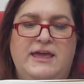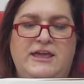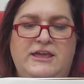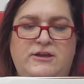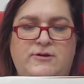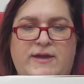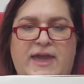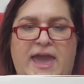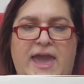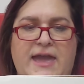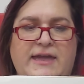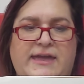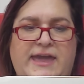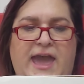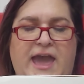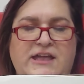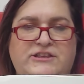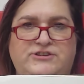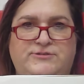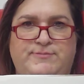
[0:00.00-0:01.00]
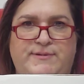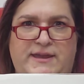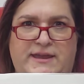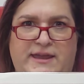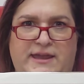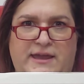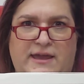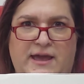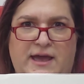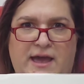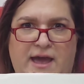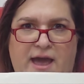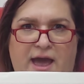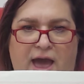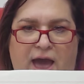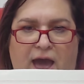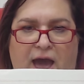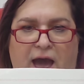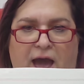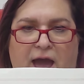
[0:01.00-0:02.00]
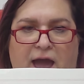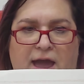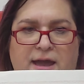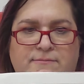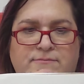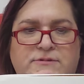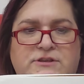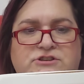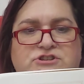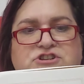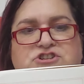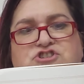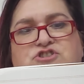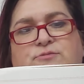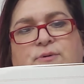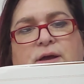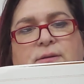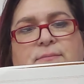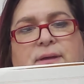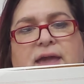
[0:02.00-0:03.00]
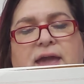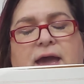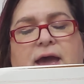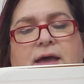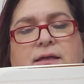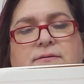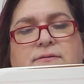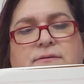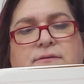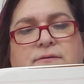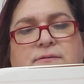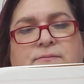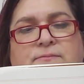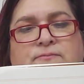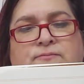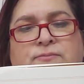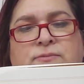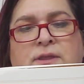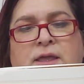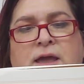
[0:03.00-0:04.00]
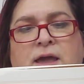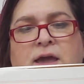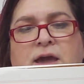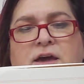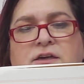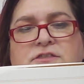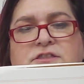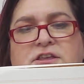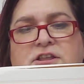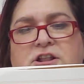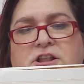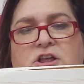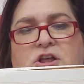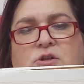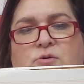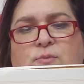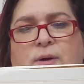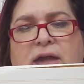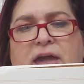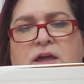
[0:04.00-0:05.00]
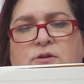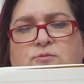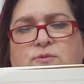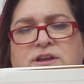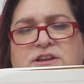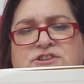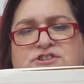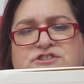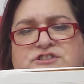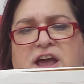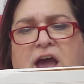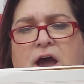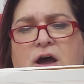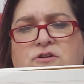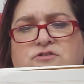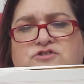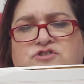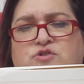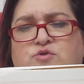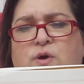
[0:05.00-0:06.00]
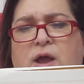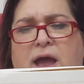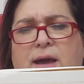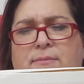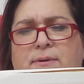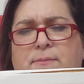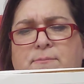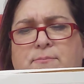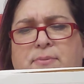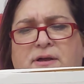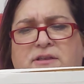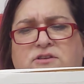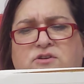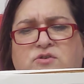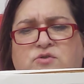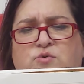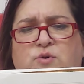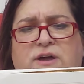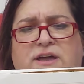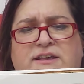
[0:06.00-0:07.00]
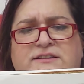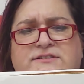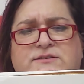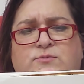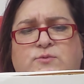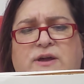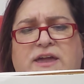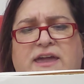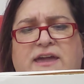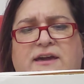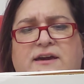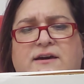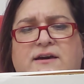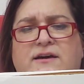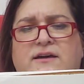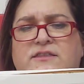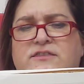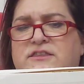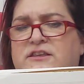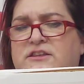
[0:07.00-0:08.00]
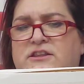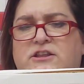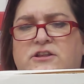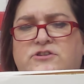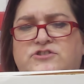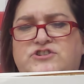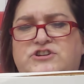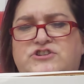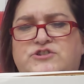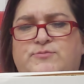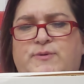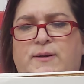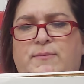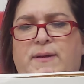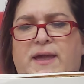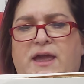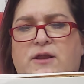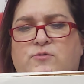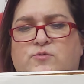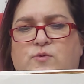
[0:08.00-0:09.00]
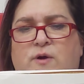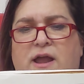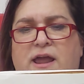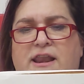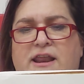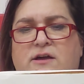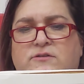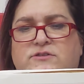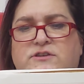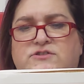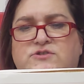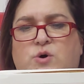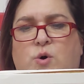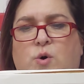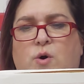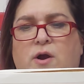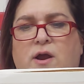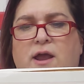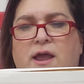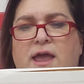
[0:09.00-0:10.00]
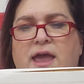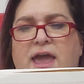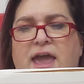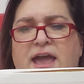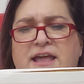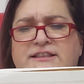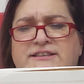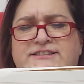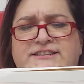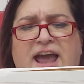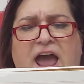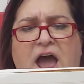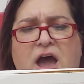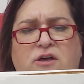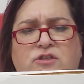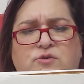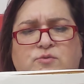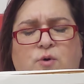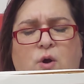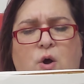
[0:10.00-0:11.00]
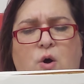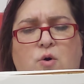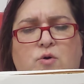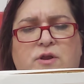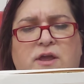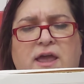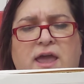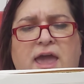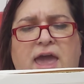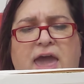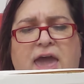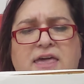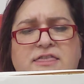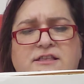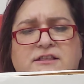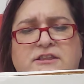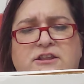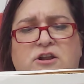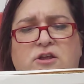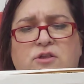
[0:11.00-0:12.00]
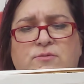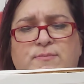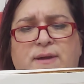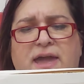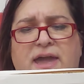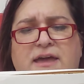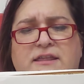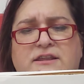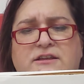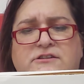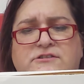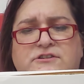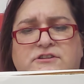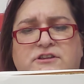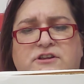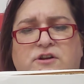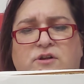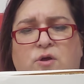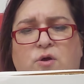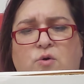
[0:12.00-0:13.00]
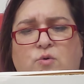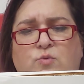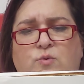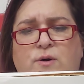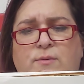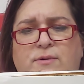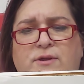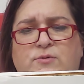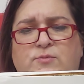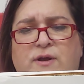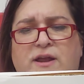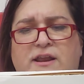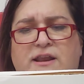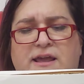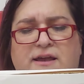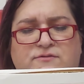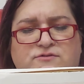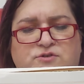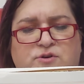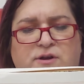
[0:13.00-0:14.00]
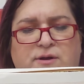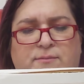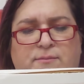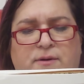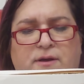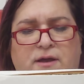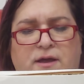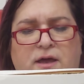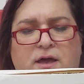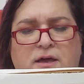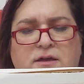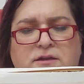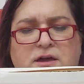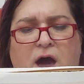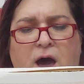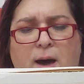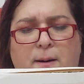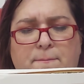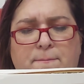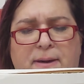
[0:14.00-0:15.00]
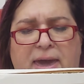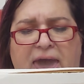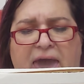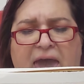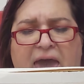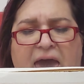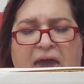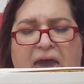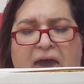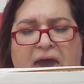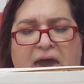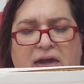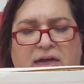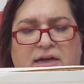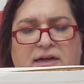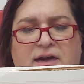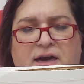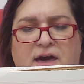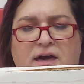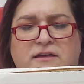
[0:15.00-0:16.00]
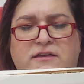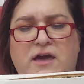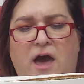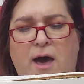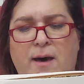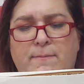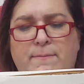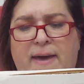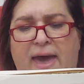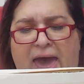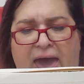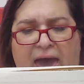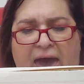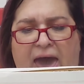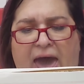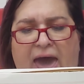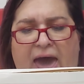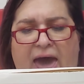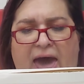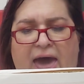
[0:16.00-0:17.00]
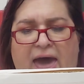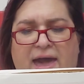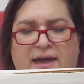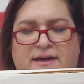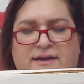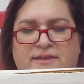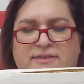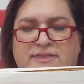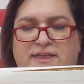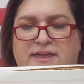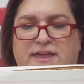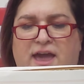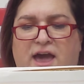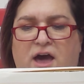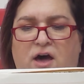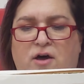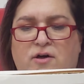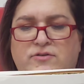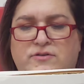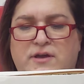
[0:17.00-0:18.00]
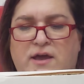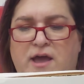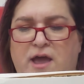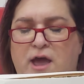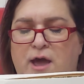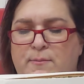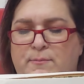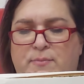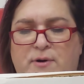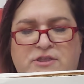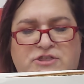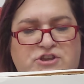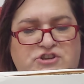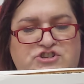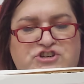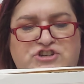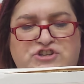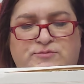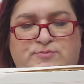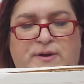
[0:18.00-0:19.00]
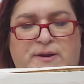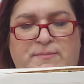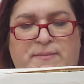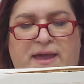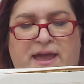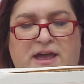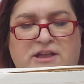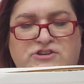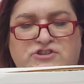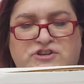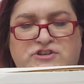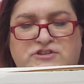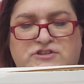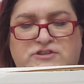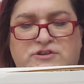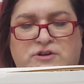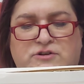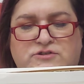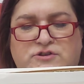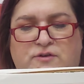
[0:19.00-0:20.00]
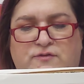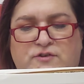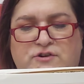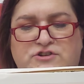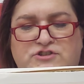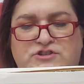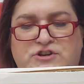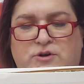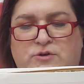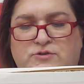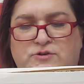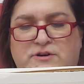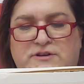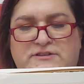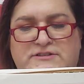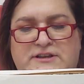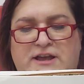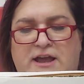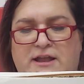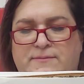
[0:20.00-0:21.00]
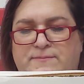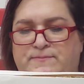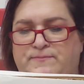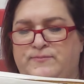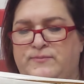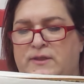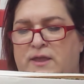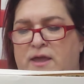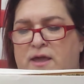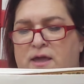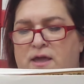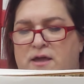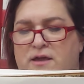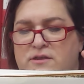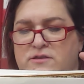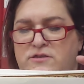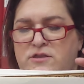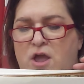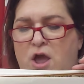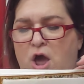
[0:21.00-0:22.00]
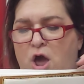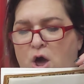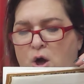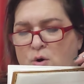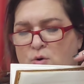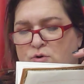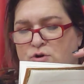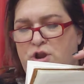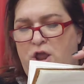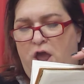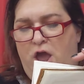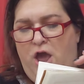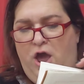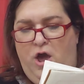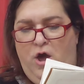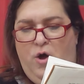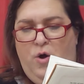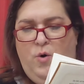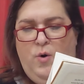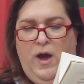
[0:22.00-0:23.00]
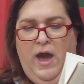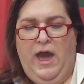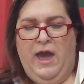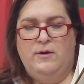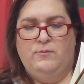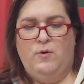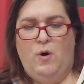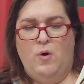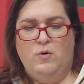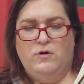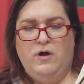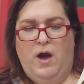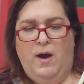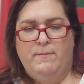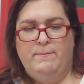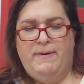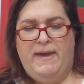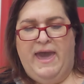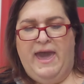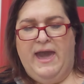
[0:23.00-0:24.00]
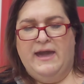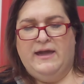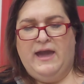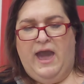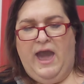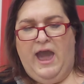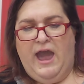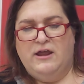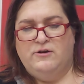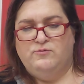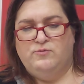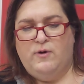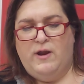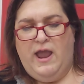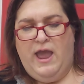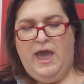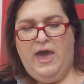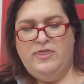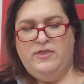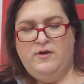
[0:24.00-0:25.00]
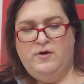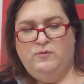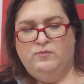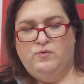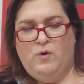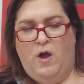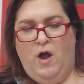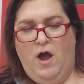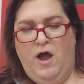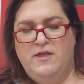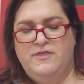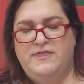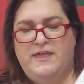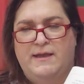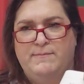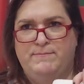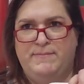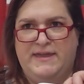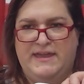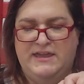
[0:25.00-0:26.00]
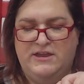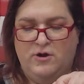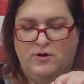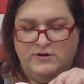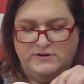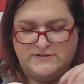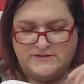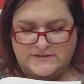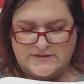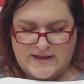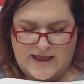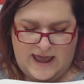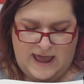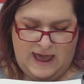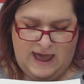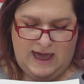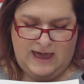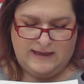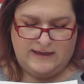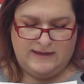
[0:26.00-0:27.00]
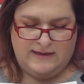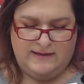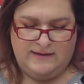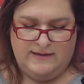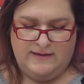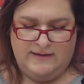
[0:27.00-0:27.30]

You can't catch me. I'm the gingerbread man." The little man reached down to grab him, but quick as a wink, the little gingerbread man ran out the door and down the road, and the little old man and the little old woman ran after him. "Come back! Come back!" they yelled. But the gingerbread man just looked over his shoulder and said, "No, no, I won't come back. I'd rather run than be your snack."